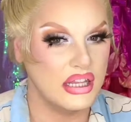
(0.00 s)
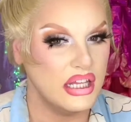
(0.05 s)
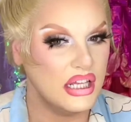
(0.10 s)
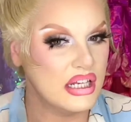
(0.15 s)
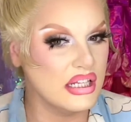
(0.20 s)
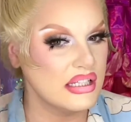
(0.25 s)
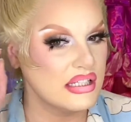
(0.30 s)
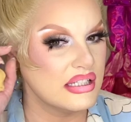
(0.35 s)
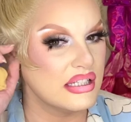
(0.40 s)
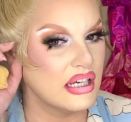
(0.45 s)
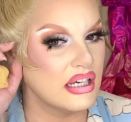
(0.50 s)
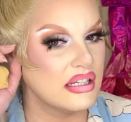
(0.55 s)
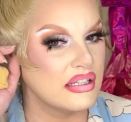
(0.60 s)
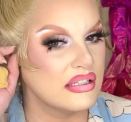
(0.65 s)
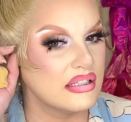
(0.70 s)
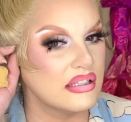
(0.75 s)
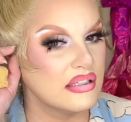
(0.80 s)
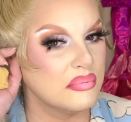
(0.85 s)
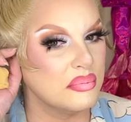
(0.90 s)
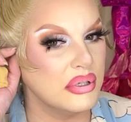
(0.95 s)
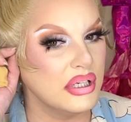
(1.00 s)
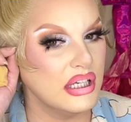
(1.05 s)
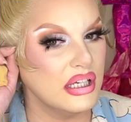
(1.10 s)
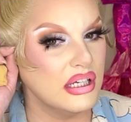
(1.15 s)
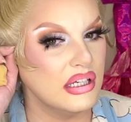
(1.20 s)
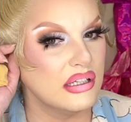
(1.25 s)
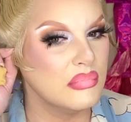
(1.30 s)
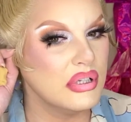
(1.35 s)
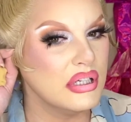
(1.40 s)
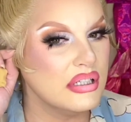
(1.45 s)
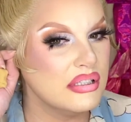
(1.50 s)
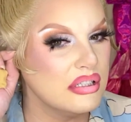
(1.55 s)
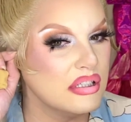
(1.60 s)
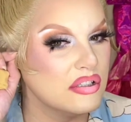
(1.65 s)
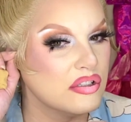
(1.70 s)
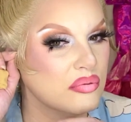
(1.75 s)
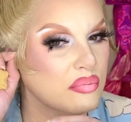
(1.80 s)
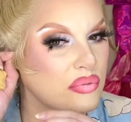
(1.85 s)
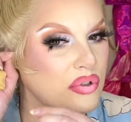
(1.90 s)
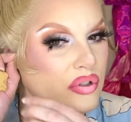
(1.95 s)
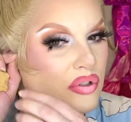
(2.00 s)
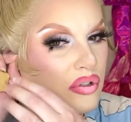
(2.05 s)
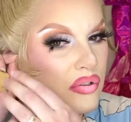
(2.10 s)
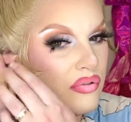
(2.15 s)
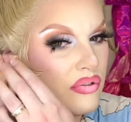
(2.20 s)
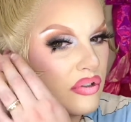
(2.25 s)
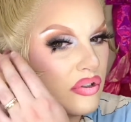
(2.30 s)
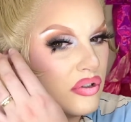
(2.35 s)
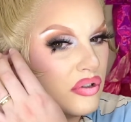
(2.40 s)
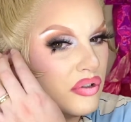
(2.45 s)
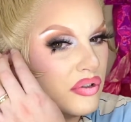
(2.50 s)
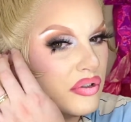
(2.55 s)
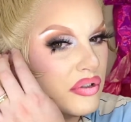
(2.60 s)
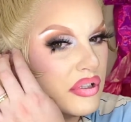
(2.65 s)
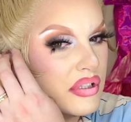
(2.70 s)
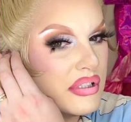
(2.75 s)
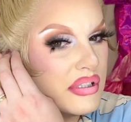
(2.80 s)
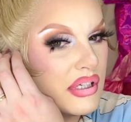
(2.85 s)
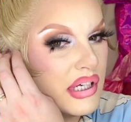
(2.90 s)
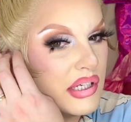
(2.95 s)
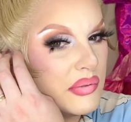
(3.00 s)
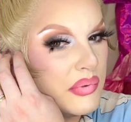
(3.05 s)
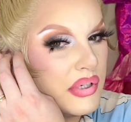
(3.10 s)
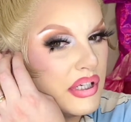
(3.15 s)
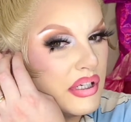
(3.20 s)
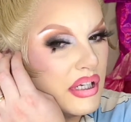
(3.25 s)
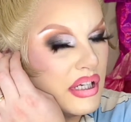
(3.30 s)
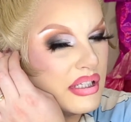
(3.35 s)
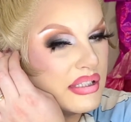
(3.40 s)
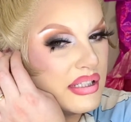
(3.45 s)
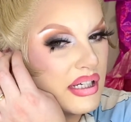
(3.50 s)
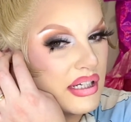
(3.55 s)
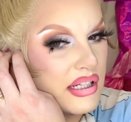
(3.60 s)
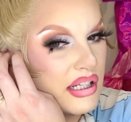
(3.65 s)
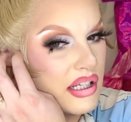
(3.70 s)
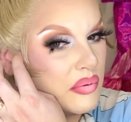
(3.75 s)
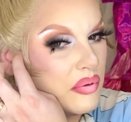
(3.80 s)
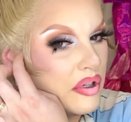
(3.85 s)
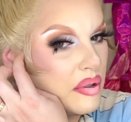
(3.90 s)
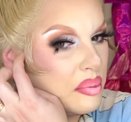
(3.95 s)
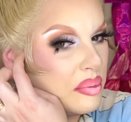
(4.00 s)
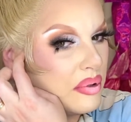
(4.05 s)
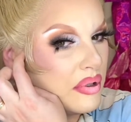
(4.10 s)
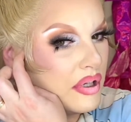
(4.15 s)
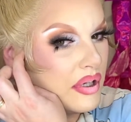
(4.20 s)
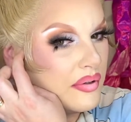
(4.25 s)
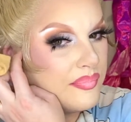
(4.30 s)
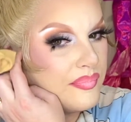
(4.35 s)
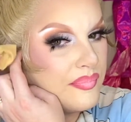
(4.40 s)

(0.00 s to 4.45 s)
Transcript: Then it starts to be easier to maneuver and glue and decide where you exactly want to put it.